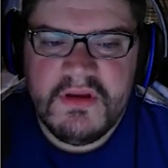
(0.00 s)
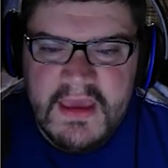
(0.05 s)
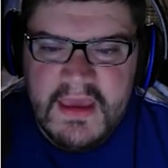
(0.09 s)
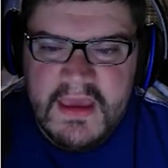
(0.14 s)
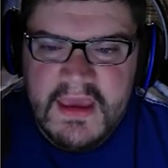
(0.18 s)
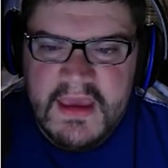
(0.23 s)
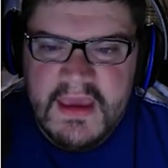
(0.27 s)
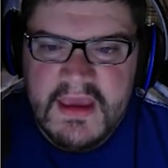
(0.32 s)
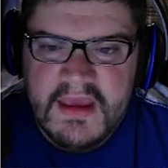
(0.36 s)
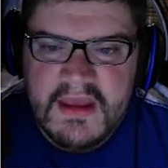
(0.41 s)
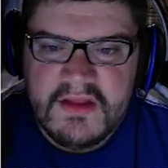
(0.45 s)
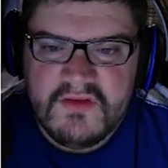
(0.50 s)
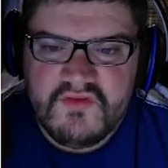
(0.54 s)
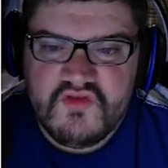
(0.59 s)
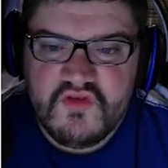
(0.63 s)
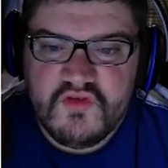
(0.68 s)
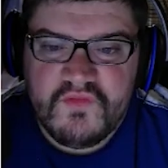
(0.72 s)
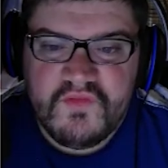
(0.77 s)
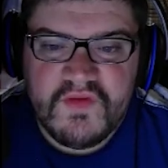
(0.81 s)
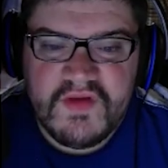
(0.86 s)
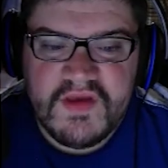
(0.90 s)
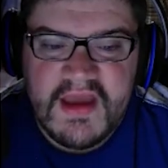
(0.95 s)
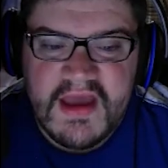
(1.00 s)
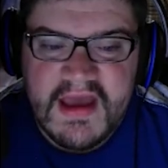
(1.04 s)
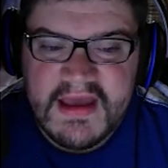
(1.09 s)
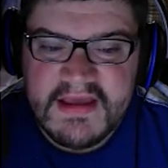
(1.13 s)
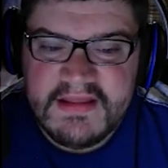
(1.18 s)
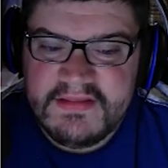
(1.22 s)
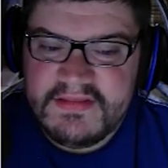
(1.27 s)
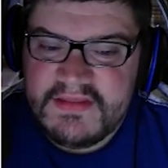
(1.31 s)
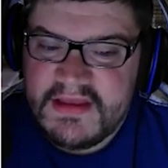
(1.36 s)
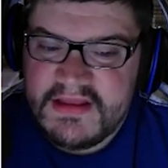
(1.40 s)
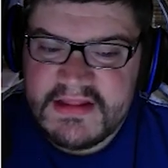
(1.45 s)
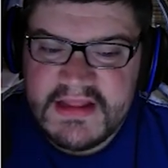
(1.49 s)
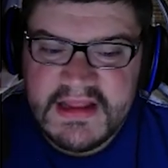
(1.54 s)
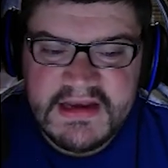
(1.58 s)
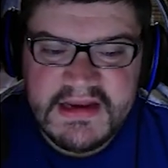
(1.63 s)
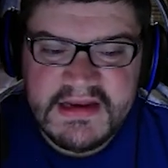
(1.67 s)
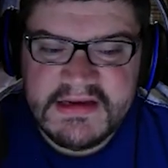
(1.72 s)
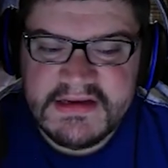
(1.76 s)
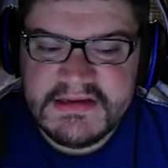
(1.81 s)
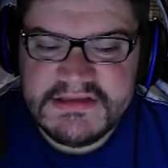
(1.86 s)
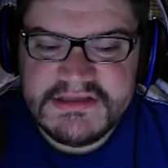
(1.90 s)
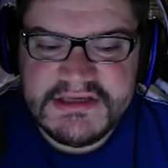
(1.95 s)
And truthfully, I think they
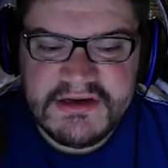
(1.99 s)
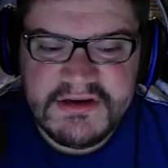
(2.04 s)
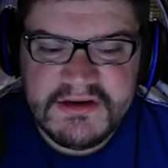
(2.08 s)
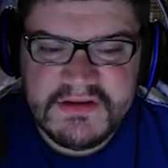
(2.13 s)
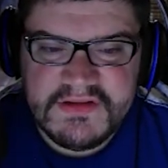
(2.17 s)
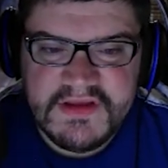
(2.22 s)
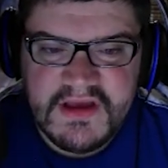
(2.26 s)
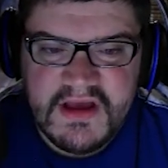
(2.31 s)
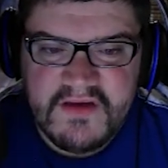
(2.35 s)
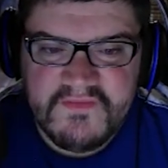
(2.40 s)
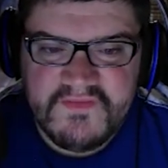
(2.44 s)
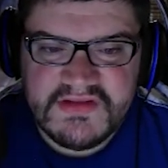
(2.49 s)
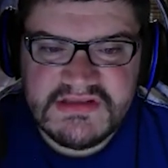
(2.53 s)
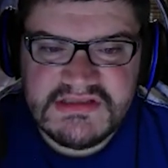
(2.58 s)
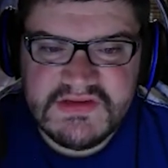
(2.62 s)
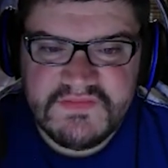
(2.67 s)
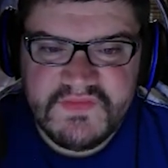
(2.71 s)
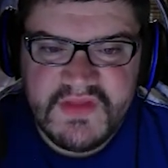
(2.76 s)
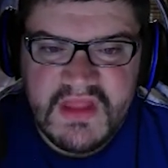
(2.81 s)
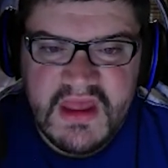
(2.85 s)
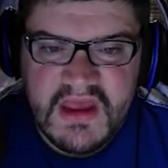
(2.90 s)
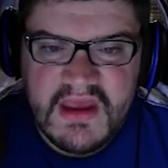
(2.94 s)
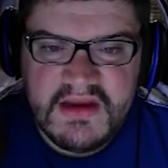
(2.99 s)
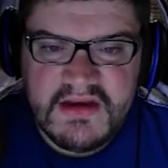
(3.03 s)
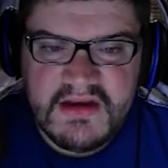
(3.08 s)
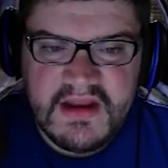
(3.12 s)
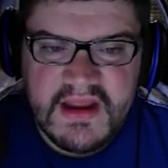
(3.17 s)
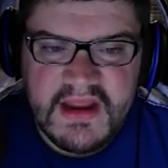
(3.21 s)
need interior of the offensive line.